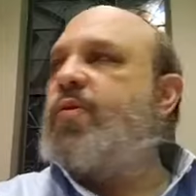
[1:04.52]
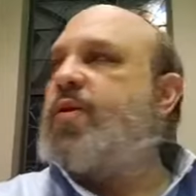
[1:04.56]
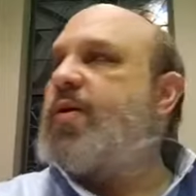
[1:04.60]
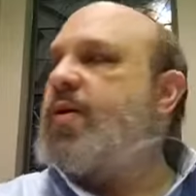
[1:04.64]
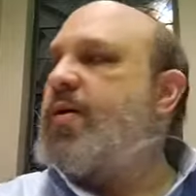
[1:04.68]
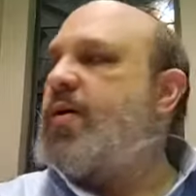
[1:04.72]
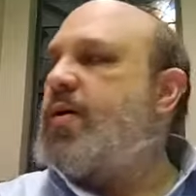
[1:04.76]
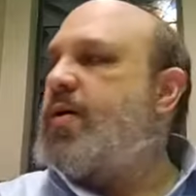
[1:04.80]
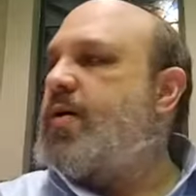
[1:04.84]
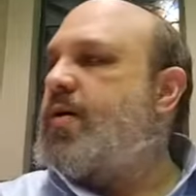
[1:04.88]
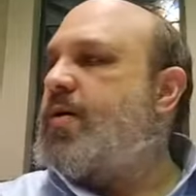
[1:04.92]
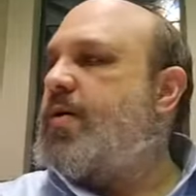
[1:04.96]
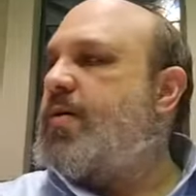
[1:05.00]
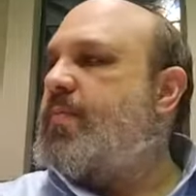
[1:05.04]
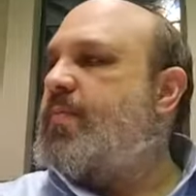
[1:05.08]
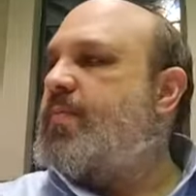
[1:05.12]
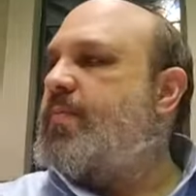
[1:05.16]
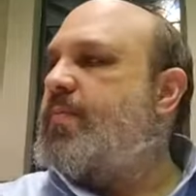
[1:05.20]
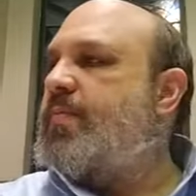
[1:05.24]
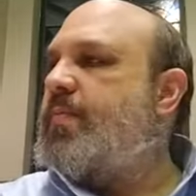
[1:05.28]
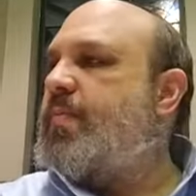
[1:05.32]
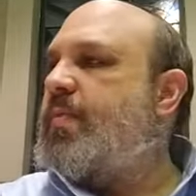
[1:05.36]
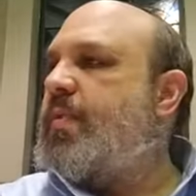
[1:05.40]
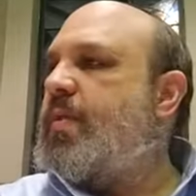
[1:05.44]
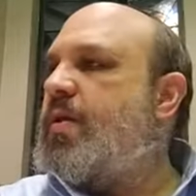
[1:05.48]
uh, uh,
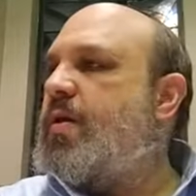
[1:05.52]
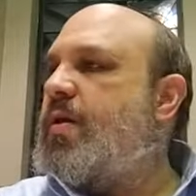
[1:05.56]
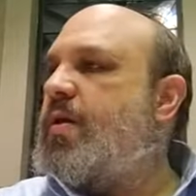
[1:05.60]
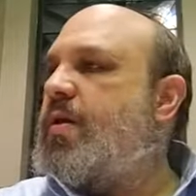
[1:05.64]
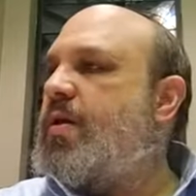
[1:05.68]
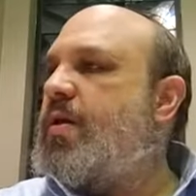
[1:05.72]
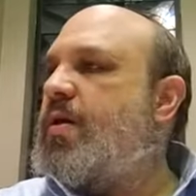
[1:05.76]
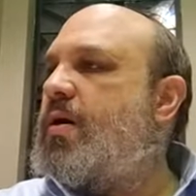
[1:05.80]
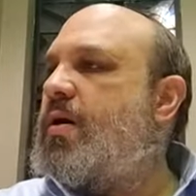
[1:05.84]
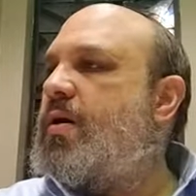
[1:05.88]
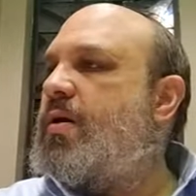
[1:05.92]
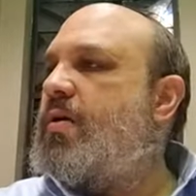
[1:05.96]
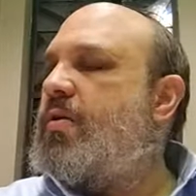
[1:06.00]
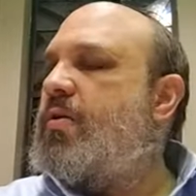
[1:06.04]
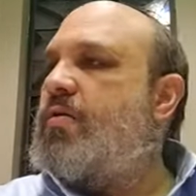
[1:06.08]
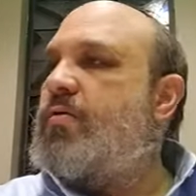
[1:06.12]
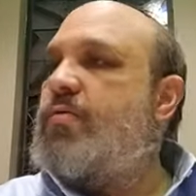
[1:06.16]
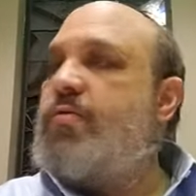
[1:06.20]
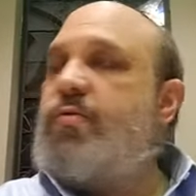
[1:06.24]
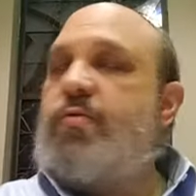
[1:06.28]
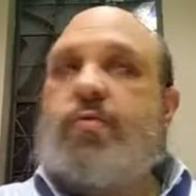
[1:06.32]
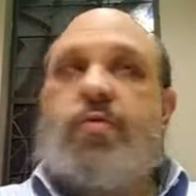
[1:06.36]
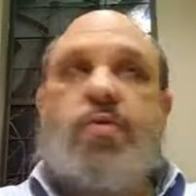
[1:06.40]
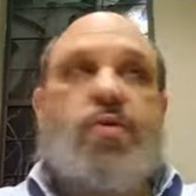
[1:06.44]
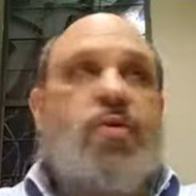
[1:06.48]
of
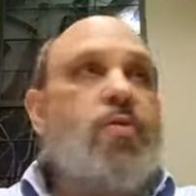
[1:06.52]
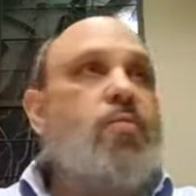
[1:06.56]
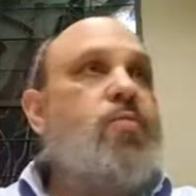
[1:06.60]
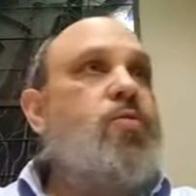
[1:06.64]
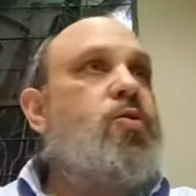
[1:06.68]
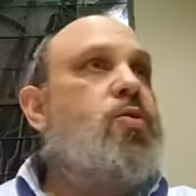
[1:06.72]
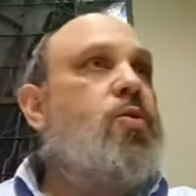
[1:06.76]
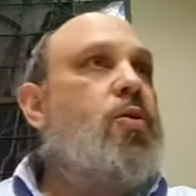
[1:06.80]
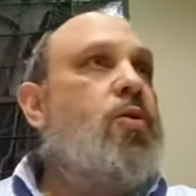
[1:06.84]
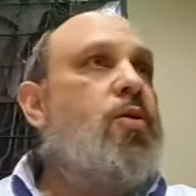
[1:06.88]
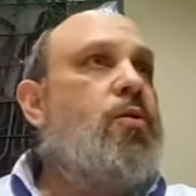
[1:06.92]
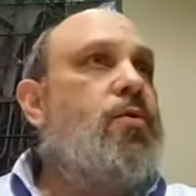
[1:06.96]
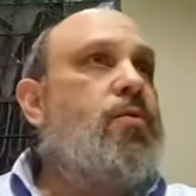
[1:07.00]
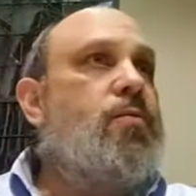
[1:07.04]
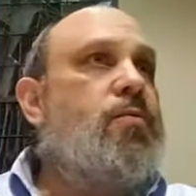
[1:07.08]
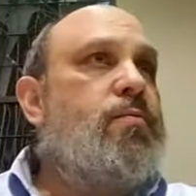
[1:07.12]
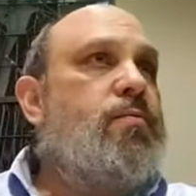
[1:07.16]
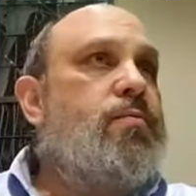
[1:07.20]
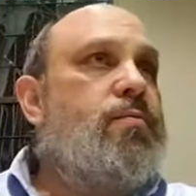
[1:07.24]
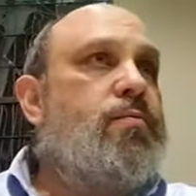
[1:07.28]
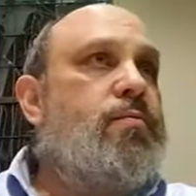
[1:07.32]
Shimshon,